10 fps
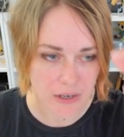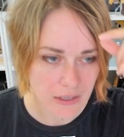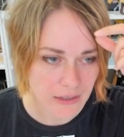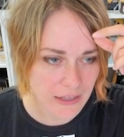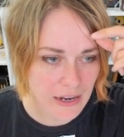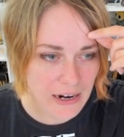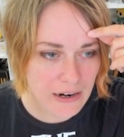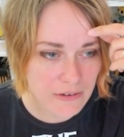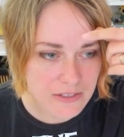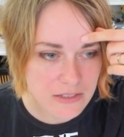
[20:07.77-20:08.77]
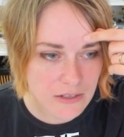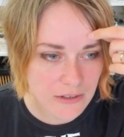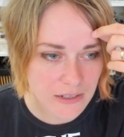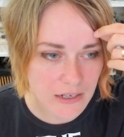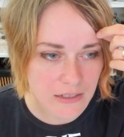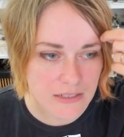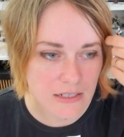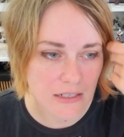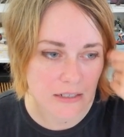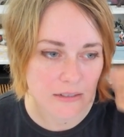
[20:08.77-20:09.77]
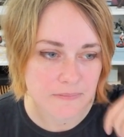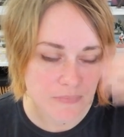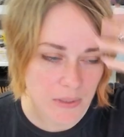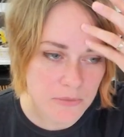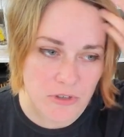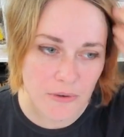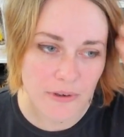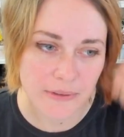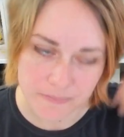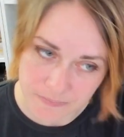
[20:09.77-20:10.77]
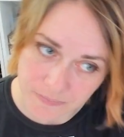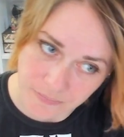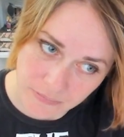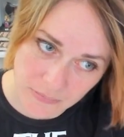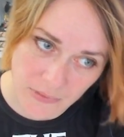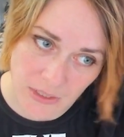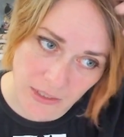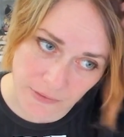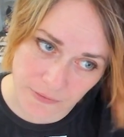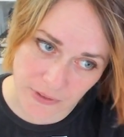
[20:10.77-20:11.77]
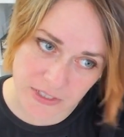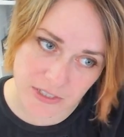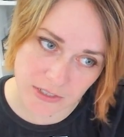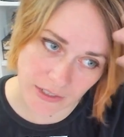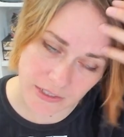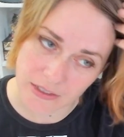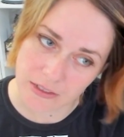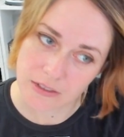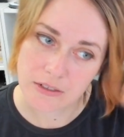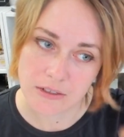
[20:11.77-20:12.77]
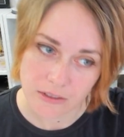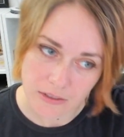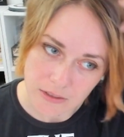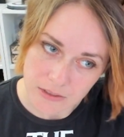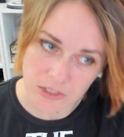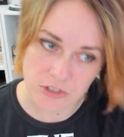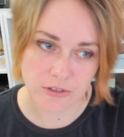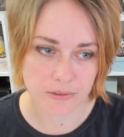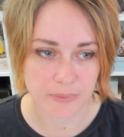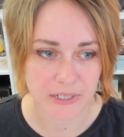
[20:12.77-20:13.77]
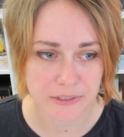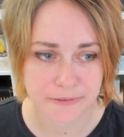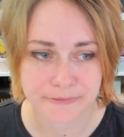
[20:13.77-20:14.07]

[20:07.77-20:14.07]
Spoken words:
That hair is there again, isn't it? I'm sorry if it's like disturbing you.